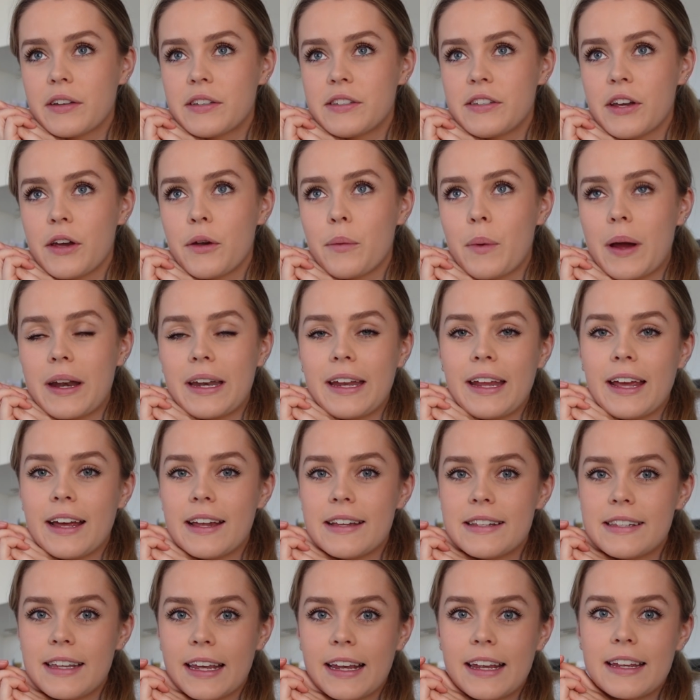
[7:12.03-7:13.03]
so when he
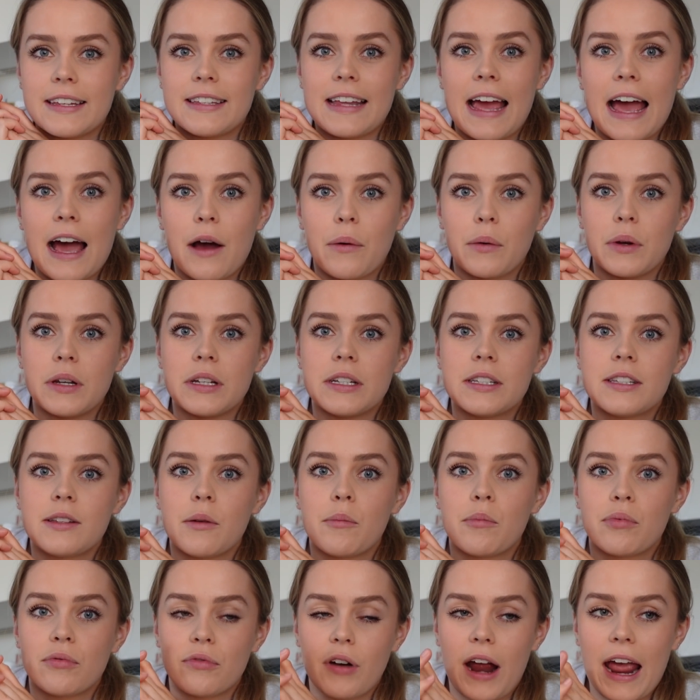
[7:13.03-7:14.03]
has like his hours
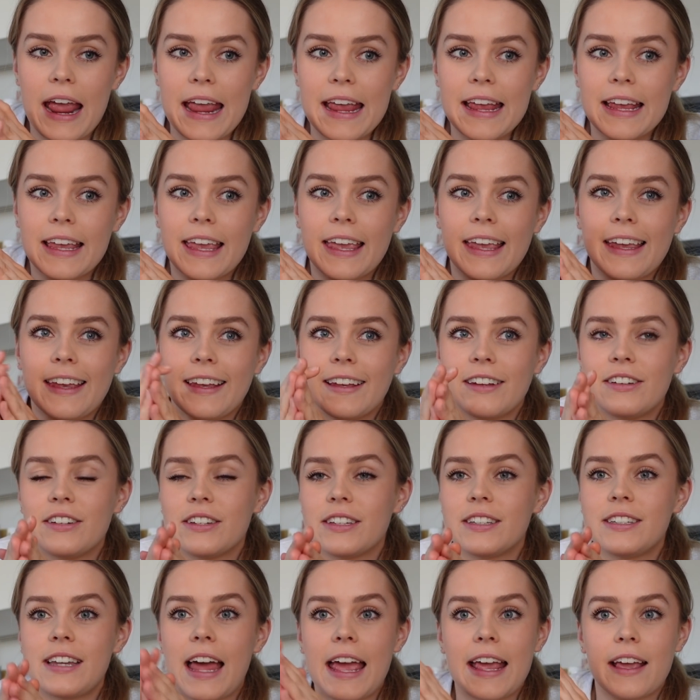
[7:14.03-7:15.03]
break he can
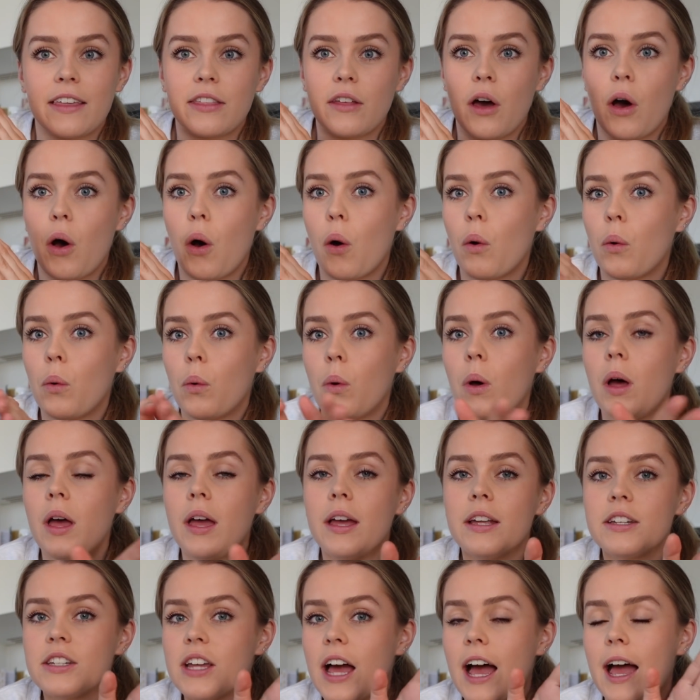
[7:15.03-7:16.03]
just take the whole
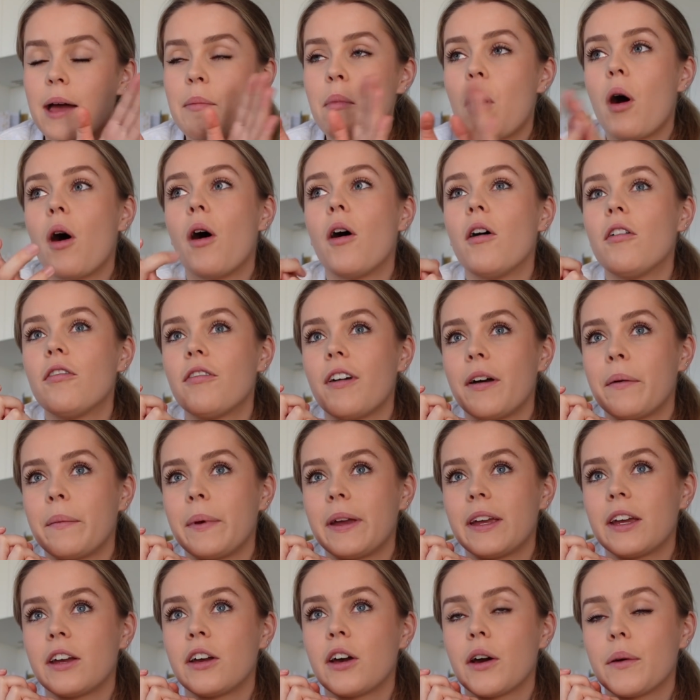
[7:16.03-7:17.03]
time off and we
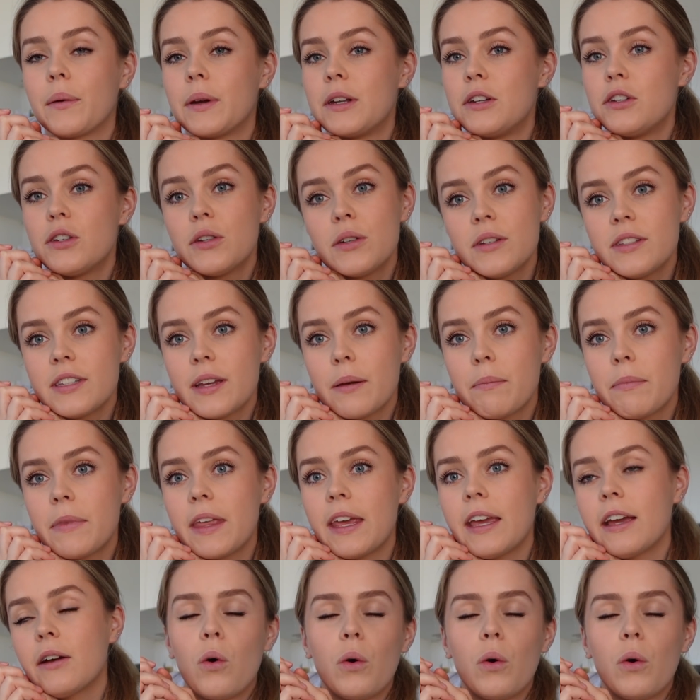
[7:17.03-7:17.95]
can go and do something,